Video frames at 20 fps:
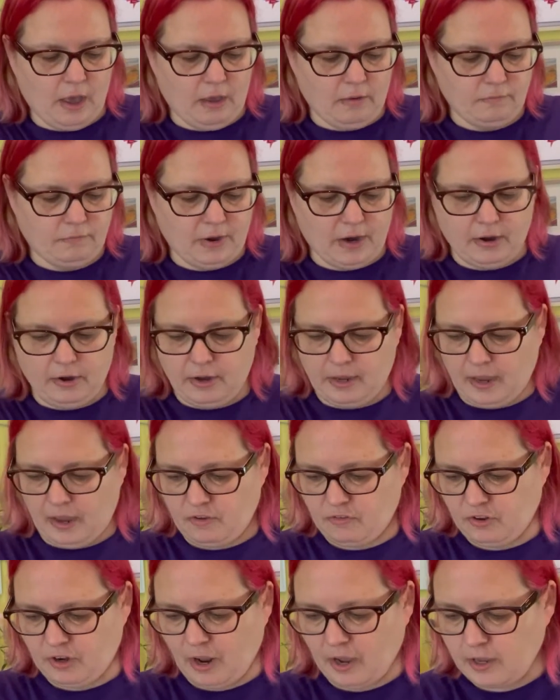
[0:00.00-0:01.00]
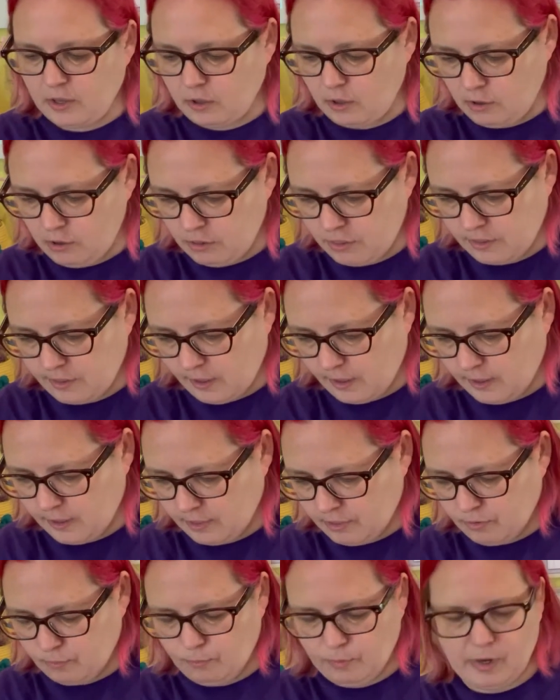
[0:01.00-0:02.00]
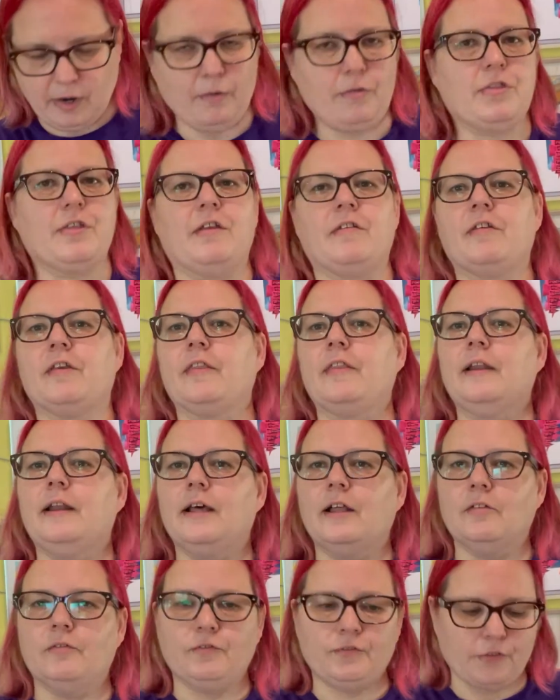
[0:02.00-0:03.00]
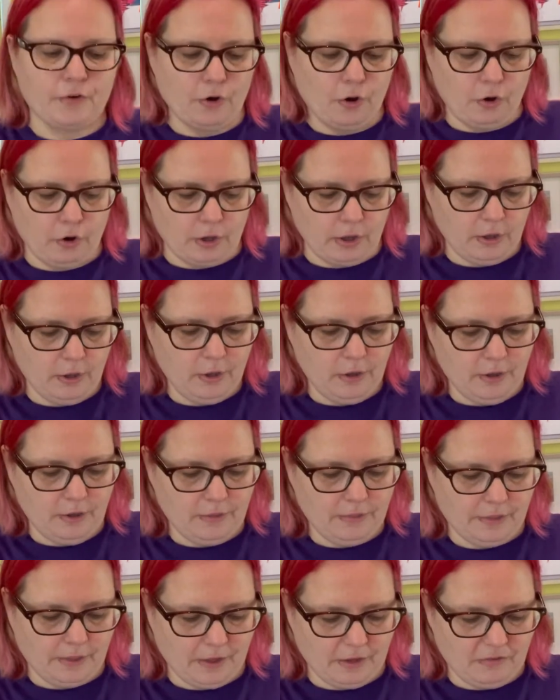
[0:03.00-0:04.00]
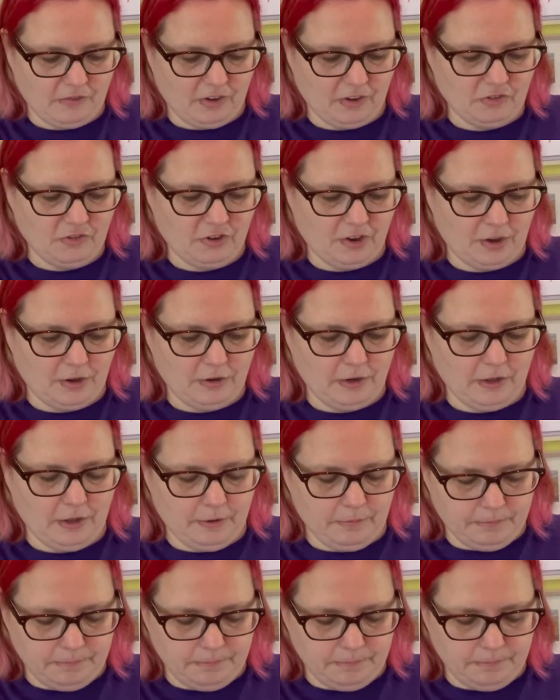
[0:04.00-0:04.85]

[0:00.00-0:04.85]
variegation. I used it when I was stitching the little frog that I just showed you.